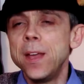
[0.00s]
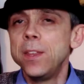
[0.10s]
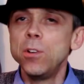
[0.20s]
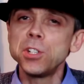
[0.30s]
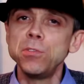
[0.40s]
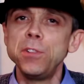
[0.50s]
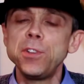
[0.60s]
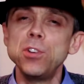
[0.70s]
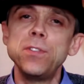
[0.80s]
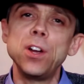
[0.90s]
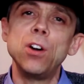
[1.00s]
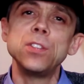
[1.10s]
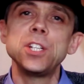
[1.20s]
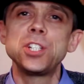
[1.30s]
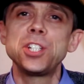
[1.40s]
There is a review of it on
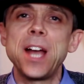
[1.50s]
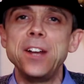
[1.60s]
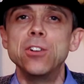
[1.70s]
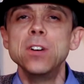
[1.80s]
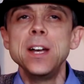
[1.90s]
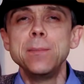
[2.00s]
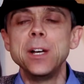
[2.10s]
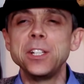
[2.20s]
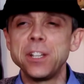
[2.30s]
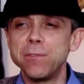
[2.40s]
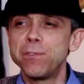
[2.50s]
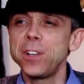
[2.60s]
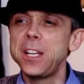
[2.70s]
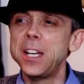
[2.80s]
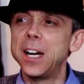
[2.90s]
this channel, but it's in
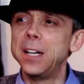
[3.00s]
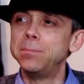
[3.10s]
3